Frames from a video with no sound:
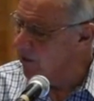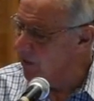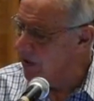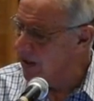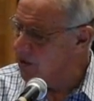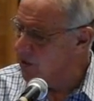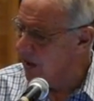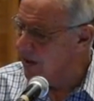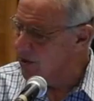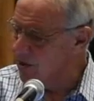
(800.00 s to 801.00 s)
it with their
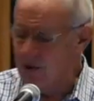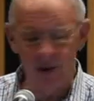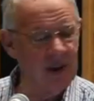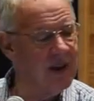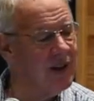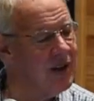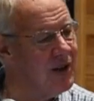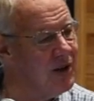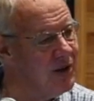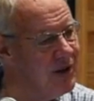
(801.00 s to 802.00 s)
strangers
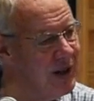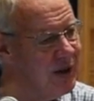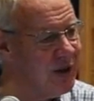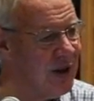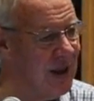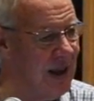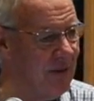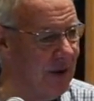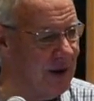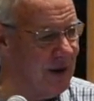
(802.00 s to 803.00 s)
didn't see their
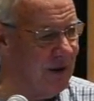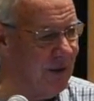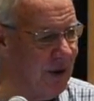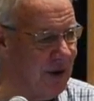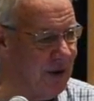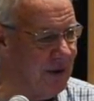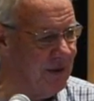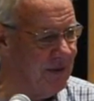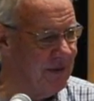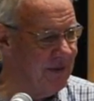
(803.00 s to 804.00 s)
friends converted.
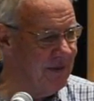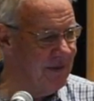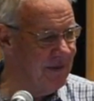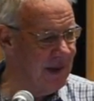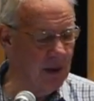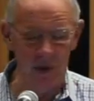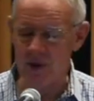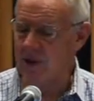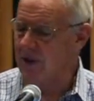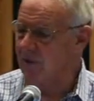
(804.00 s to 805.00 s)
Now,
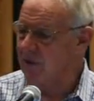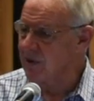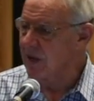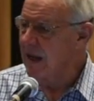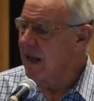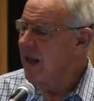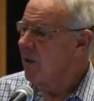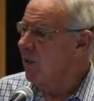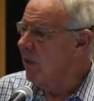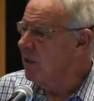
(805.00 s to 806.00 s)
what's the difference?
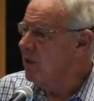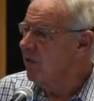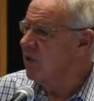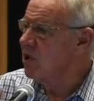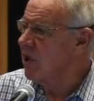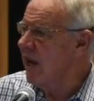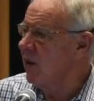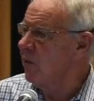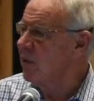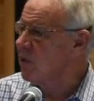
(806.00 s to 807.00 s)
Well, once you've
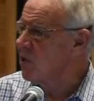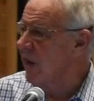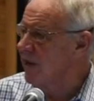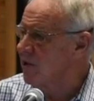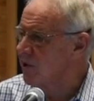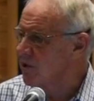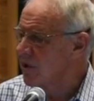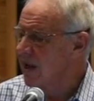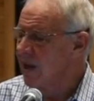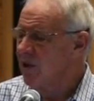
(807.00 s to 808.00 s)
shared it with
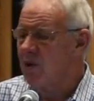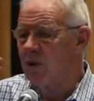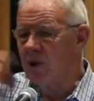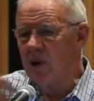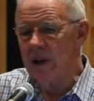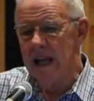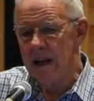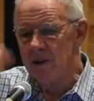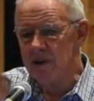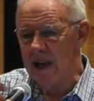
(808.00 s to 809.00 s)
strangers, you learn
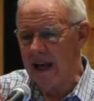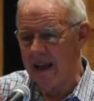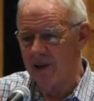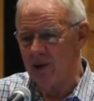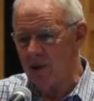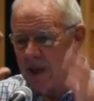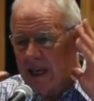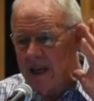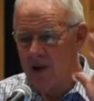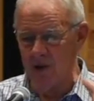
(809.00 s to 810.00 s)
how to say it. You
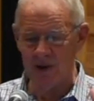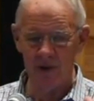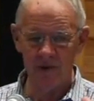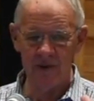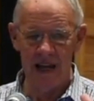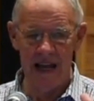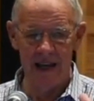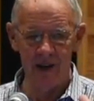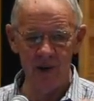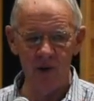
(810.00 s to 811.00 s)
hear yourself
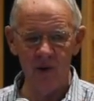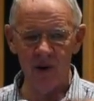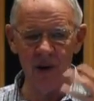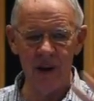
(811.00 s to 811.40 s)
saying it. You're,